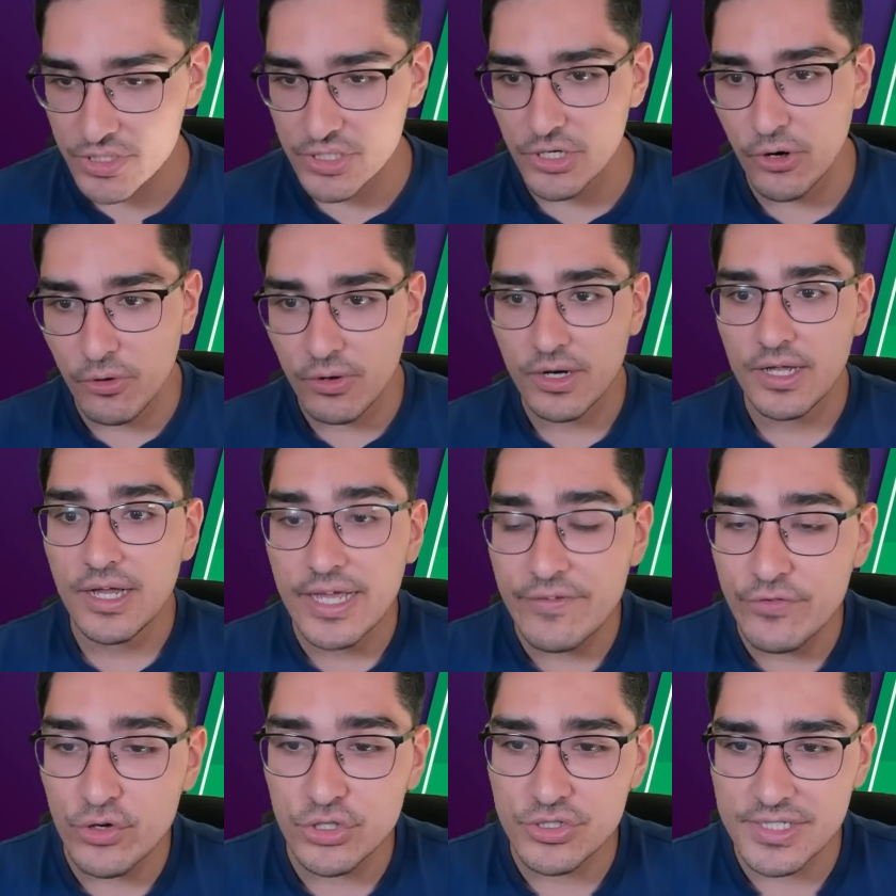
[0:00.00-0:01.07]
So if
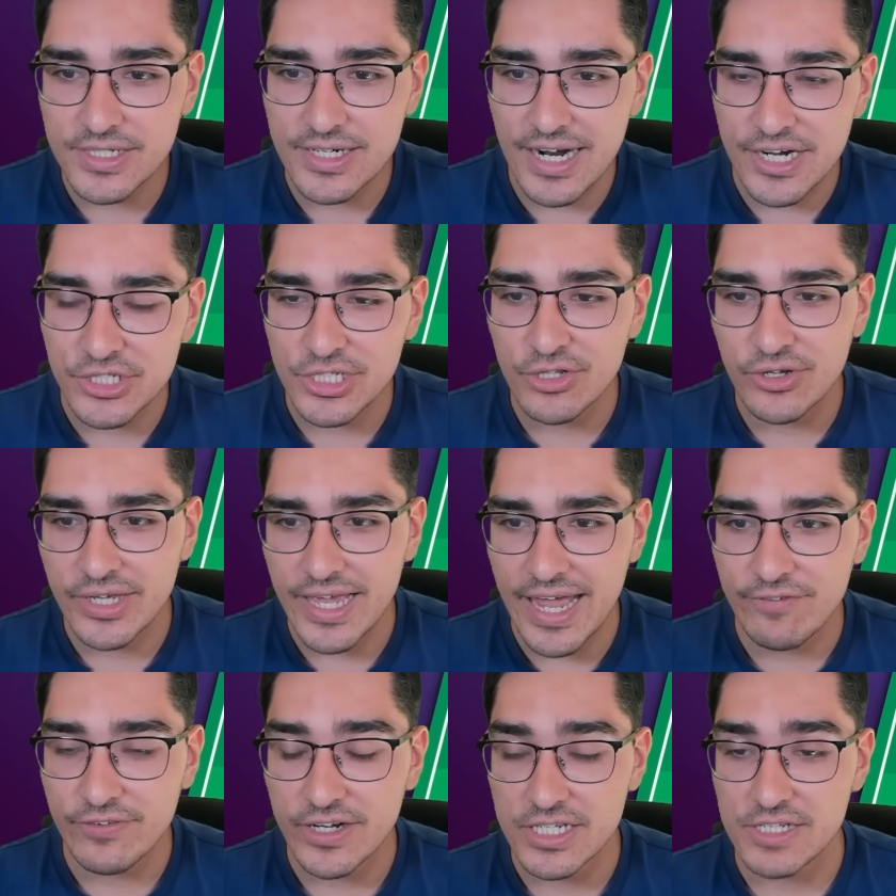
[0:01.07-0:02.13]
you're interested in actually looking
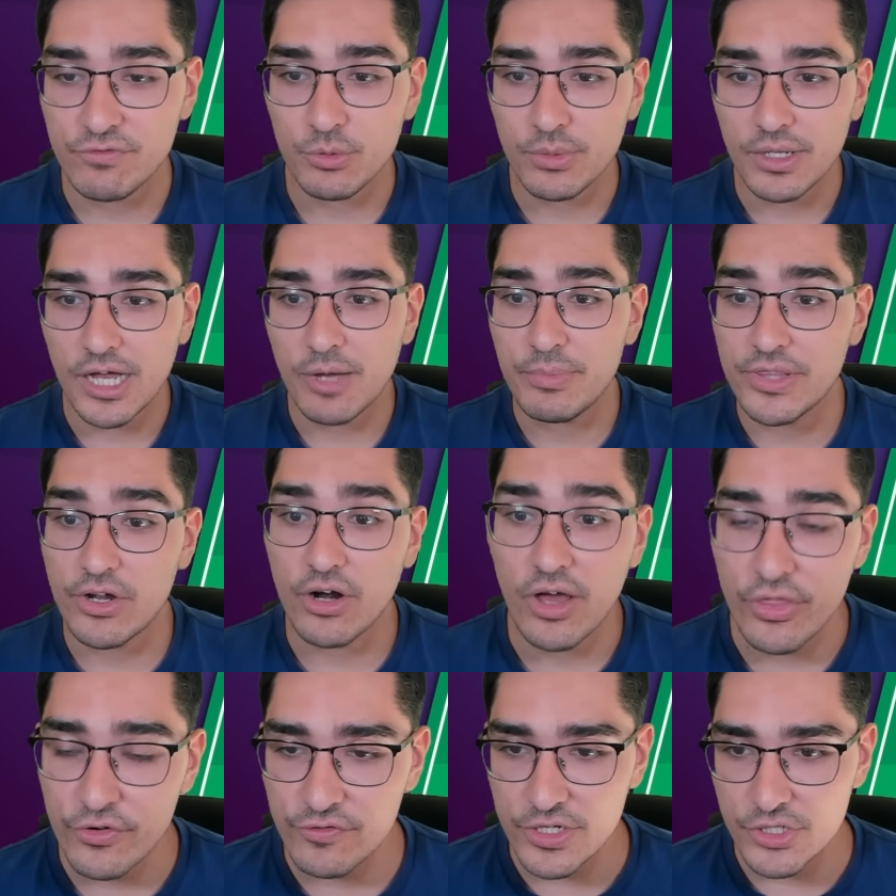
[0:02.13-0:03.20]
at Fantasy Football Hub and their
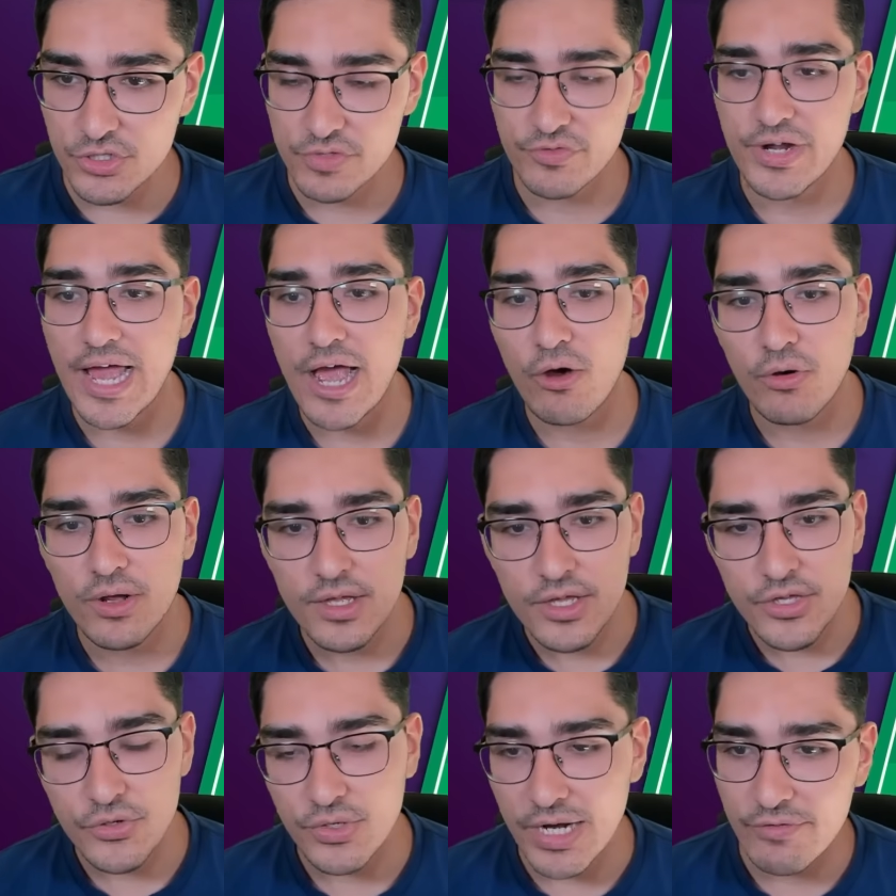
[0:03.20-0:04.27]
other features for now,
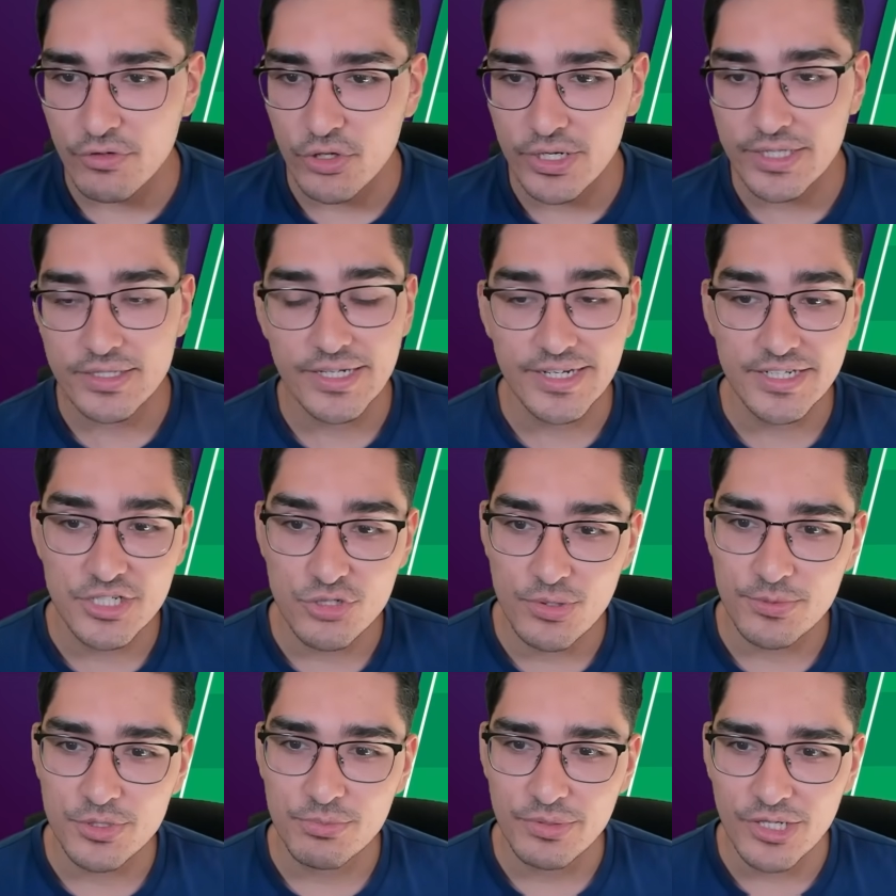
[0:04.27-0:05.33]
you can have a look at the link in the
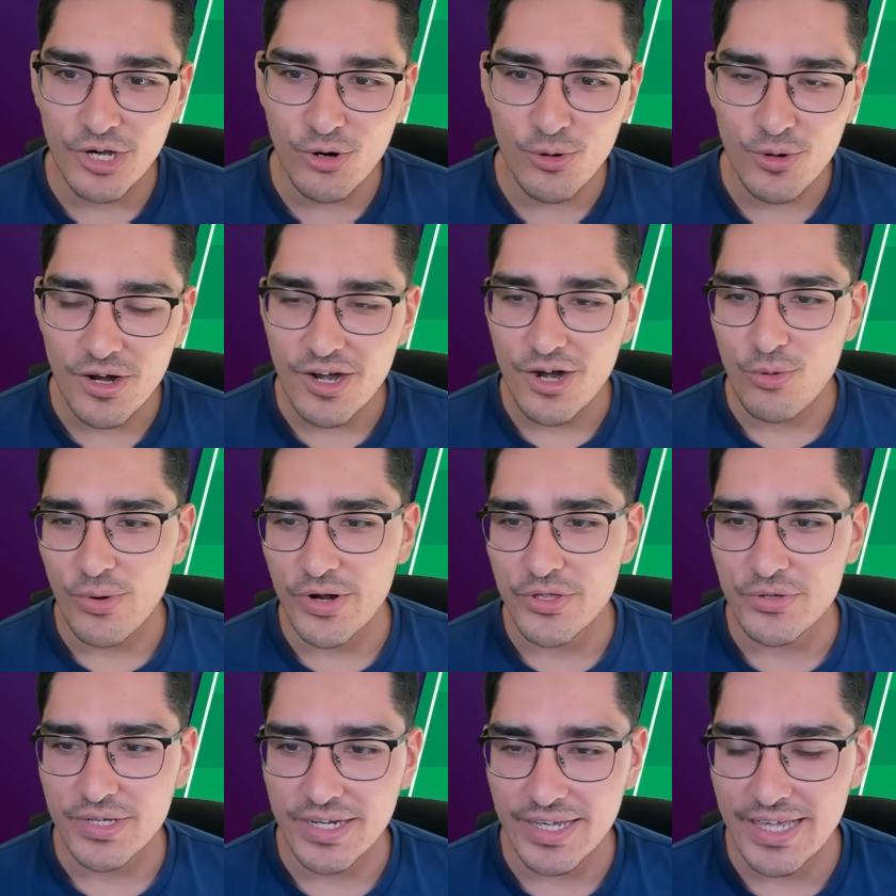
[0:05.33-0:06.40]
description below, where you
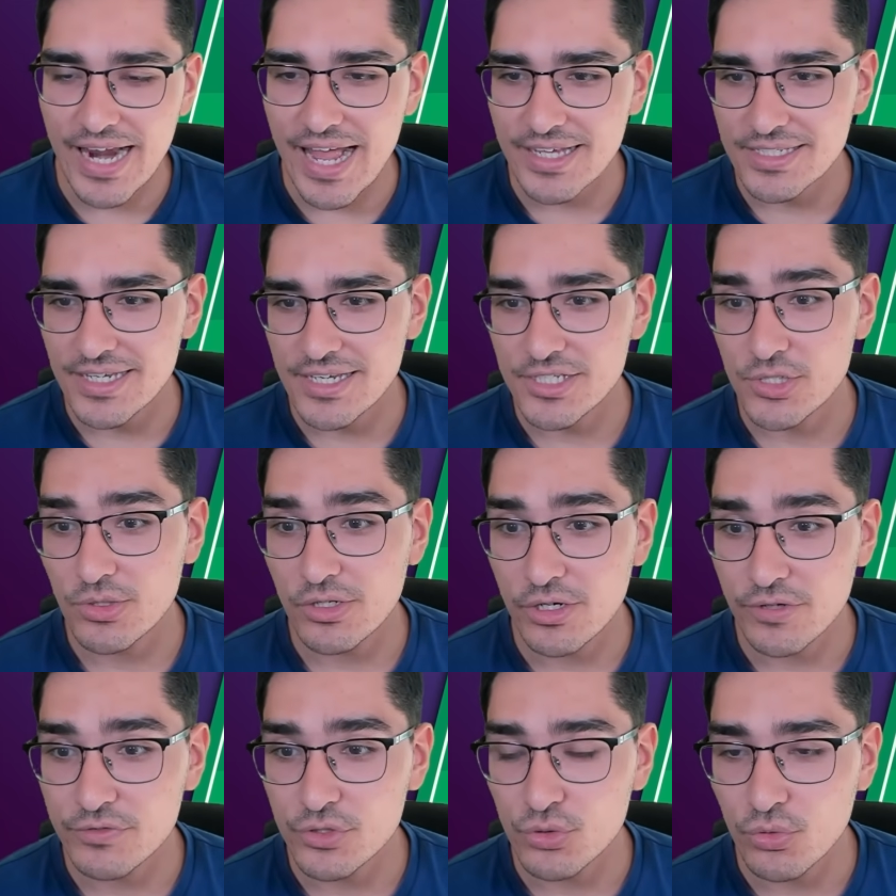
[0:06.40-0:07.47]
can get access to a lot
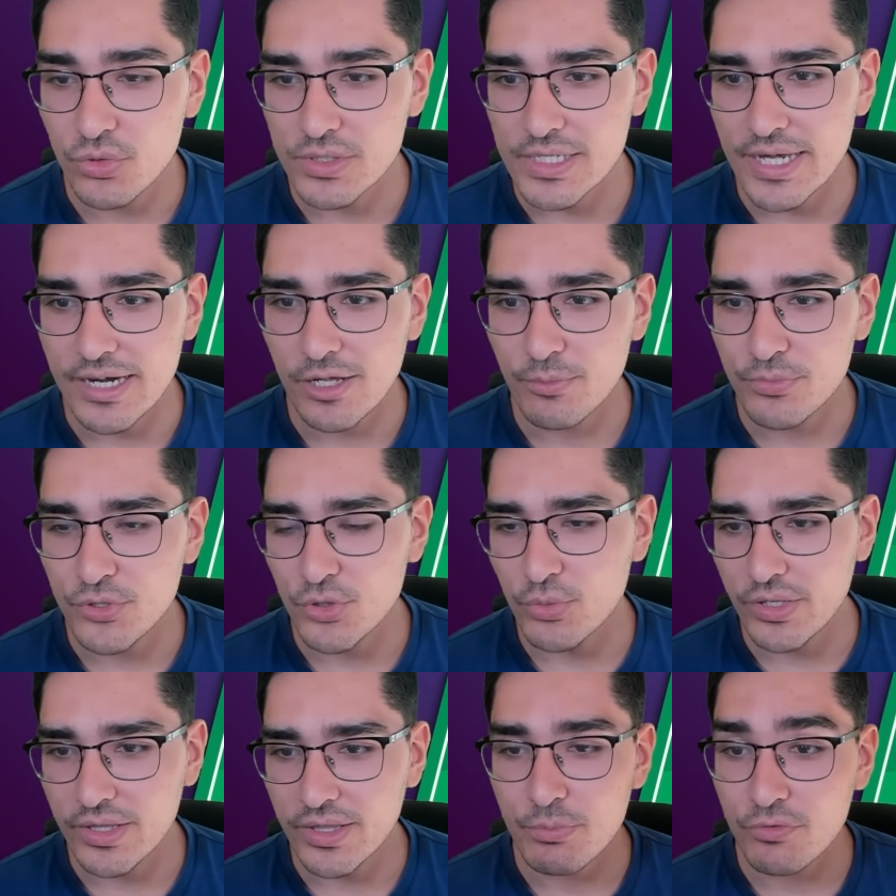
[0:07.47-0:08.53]
of tools that help you
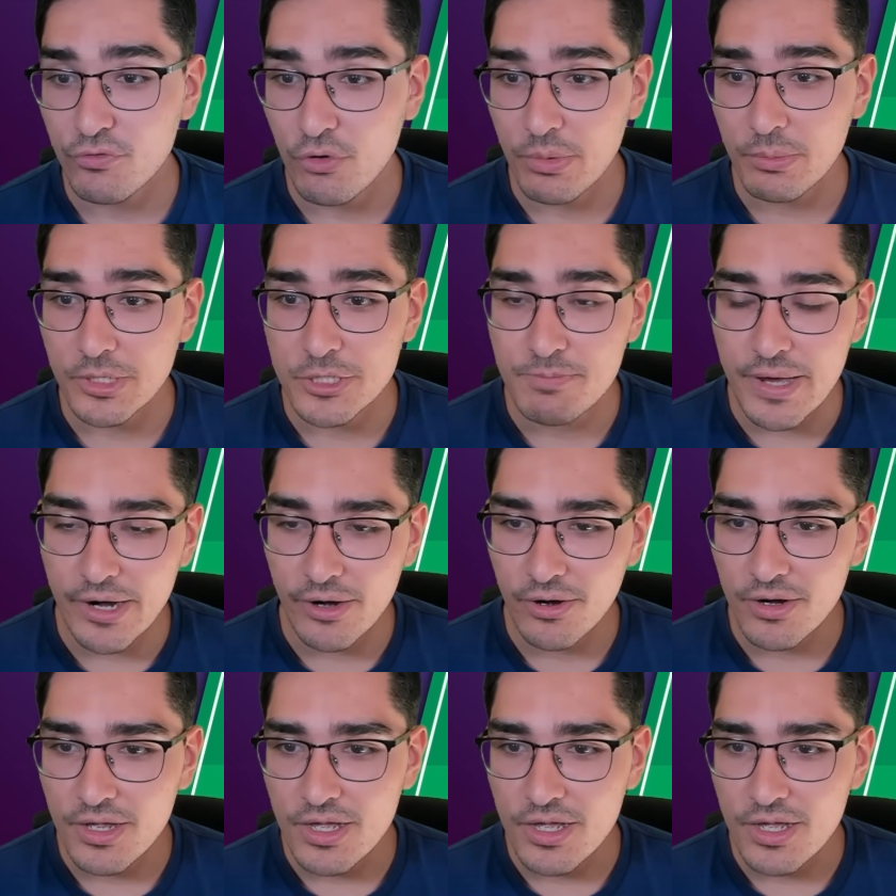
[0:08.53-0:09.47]
with performing much better